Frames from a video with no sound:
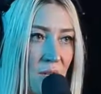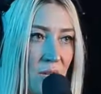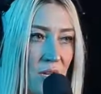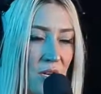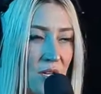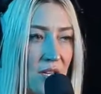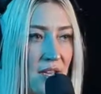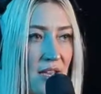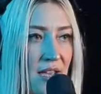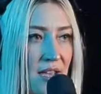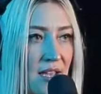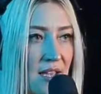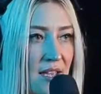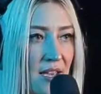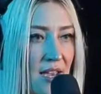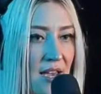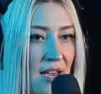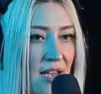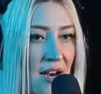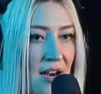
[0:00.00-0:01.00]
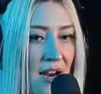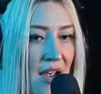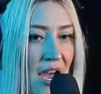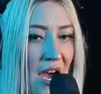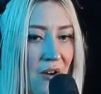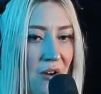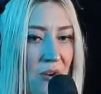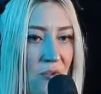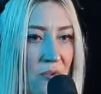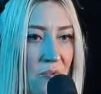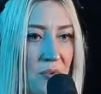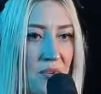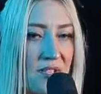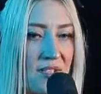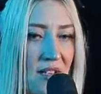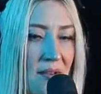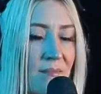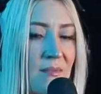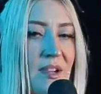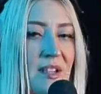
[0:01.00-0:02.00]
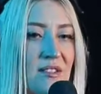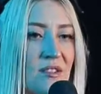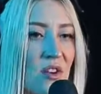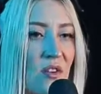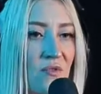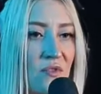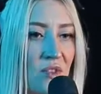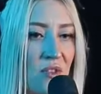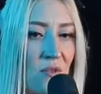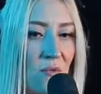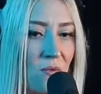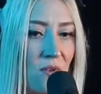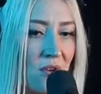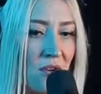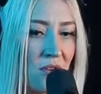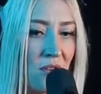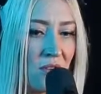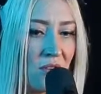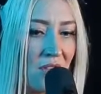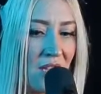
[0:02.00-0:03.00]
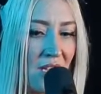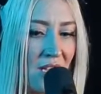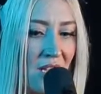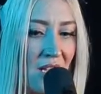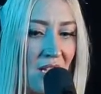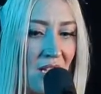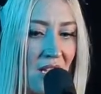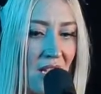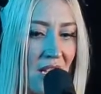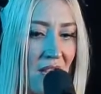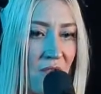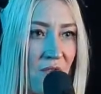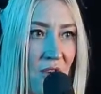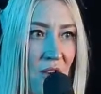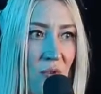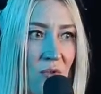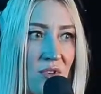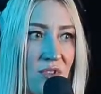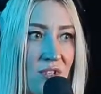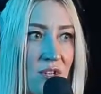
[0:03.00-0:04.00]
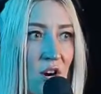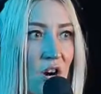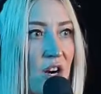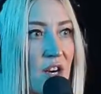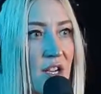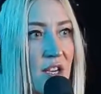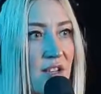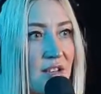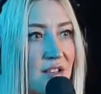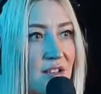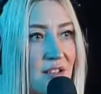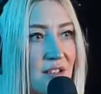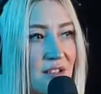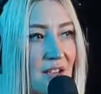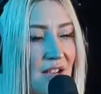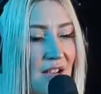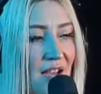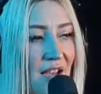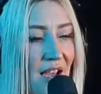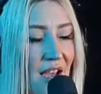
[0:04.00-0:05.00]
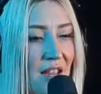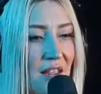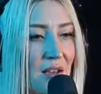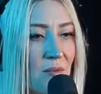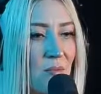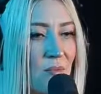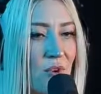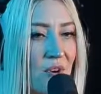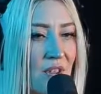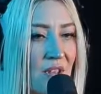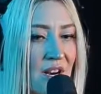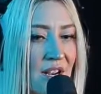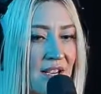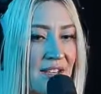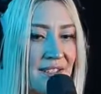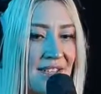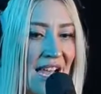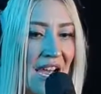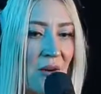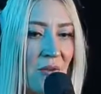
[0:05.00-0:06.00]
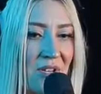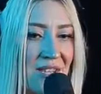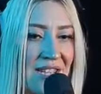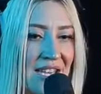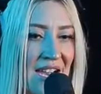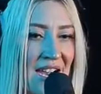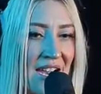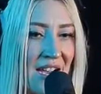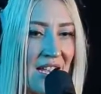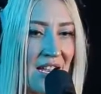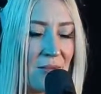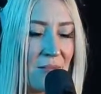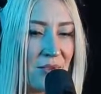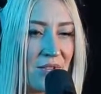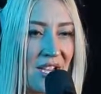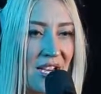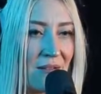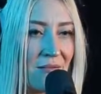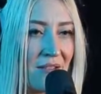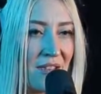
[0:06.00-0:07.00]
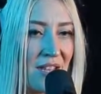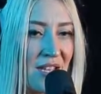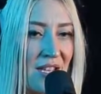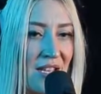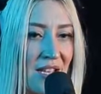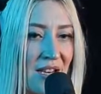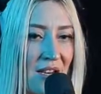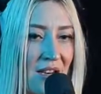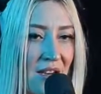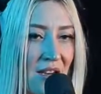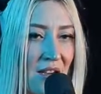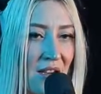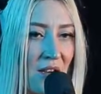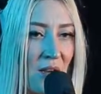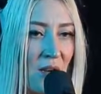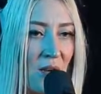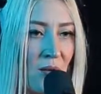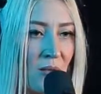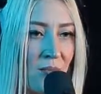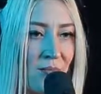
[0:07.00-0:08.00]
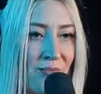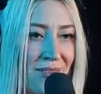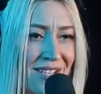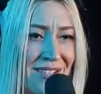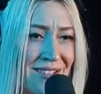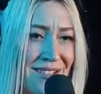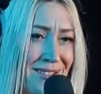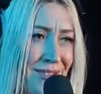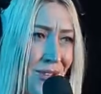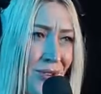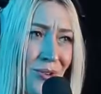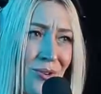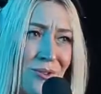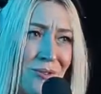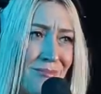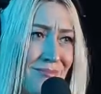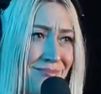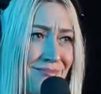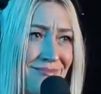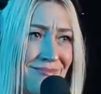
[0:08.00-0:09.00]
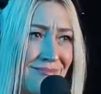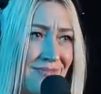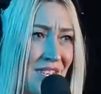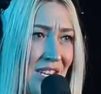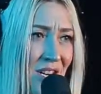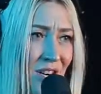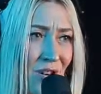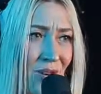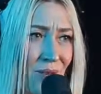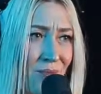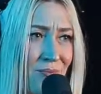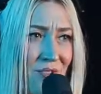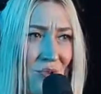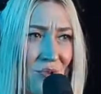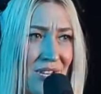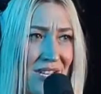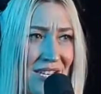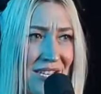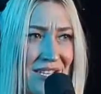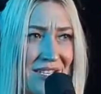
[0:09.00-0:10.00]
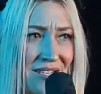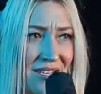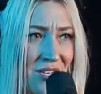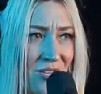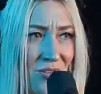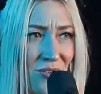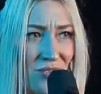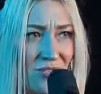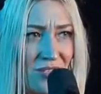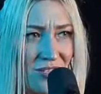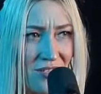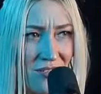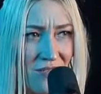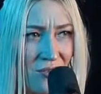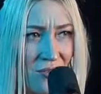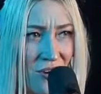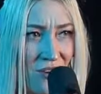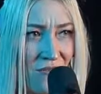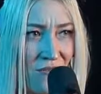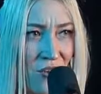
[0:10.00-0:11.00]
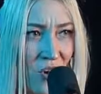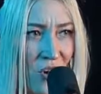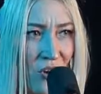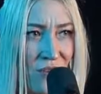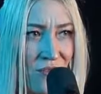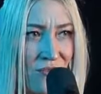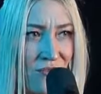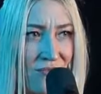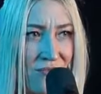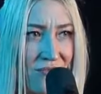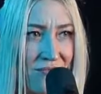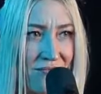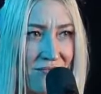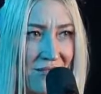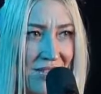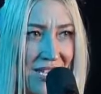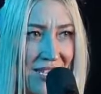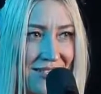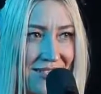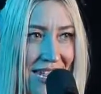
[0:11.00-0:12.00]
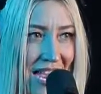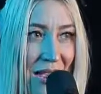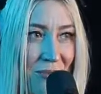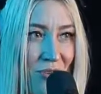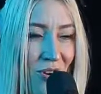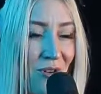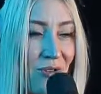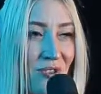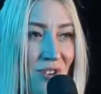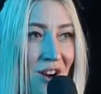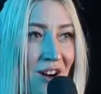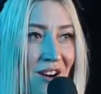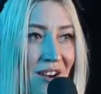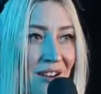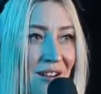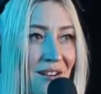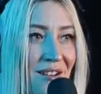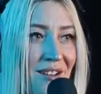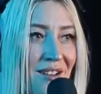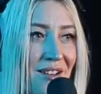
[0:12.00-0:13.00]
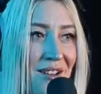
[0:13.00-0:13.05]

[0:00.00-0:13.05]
to look like and how I would present myself to the world if I was an artist. And the more that I sat with that and played with it, it's still, going to continue to evolve as time goes on.